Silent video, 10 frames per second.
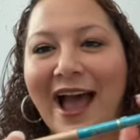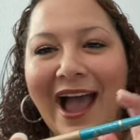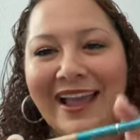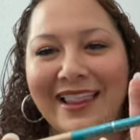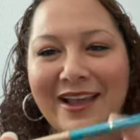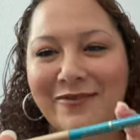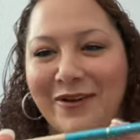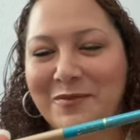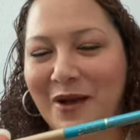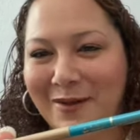I like
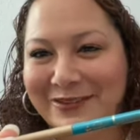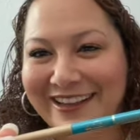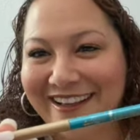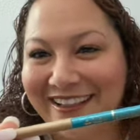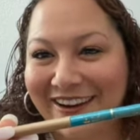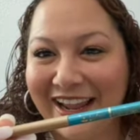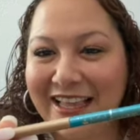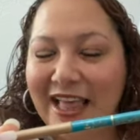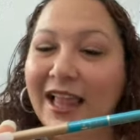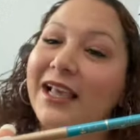fun pops of color like
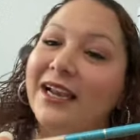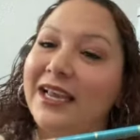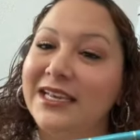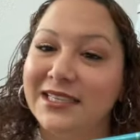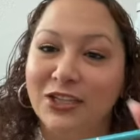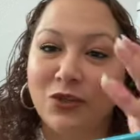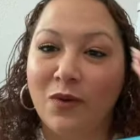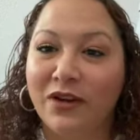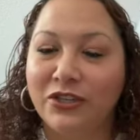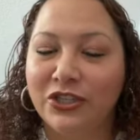that, like in case I just
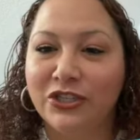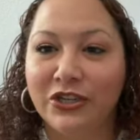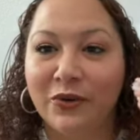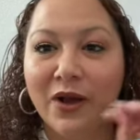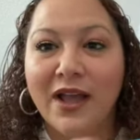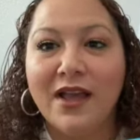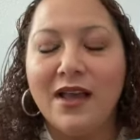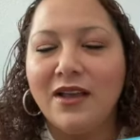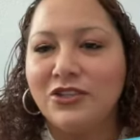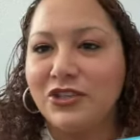wanted to do
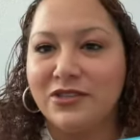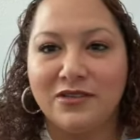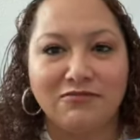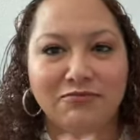just a